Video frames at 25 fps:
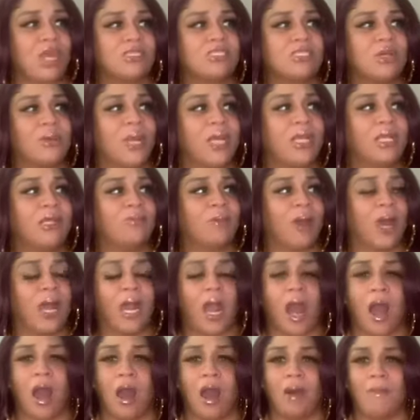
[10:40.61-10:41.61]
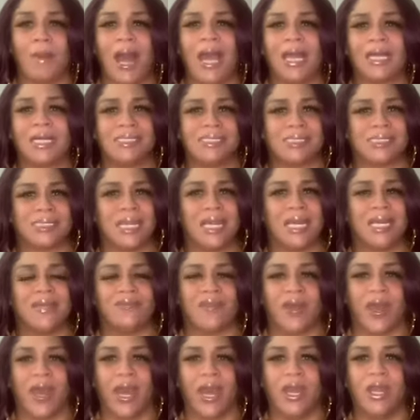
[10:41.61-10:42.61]
So anyway, I could see
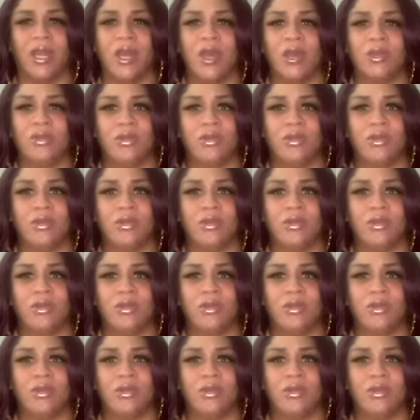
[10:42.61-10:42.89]
that,